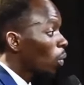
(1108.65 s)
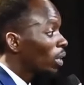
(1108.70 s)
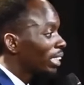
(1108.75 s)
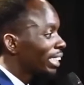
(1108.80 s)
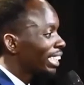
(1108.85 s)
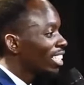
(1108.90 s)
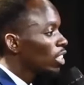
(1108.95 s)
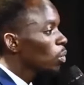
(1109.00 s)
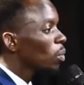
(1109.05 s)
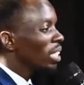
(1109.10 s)

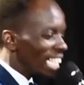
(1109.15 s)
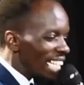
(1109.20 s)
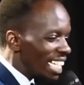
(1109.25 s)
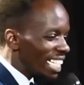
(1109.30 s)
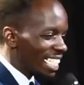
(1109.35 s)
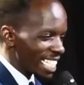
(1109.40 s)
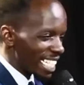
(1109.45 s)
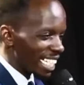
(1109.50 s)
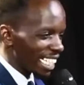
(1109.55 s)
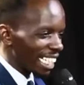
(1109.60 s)
continued
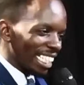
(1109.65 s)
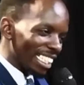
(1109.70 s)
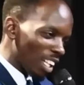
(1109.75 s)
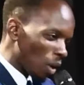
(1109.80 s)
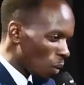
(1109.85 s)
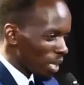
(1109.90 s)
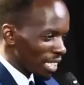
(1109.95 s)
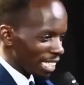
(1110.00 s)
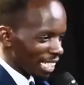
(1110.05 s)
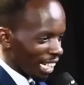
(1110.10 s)
eating the
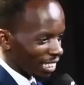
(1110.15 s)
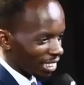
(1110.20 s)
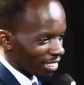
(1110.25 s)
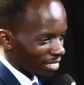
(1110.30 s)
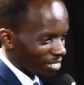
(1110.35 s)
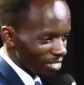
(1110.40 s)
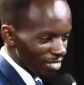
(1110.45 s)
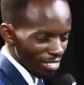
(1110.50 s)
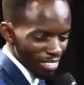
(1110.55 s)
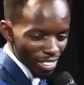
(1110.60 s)
whole year.
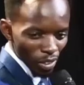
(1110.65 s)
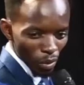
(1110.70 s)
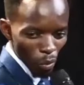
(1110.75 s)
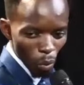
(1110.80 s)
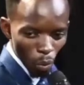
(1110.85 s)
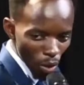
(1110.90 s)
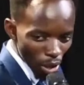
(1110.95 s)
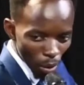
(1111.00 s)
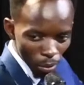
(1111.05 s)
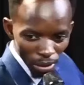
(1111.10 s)

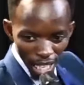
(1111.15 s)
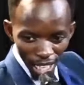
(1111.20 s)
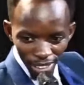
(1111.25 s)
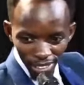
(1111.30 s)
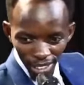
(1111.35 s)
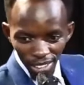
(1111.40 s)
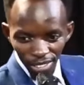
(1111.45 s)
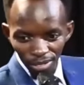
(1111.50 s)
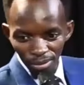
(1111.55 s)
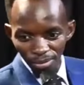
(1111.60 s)
Kukula
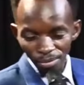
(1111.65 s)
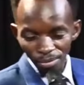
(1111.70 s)
ujaacha.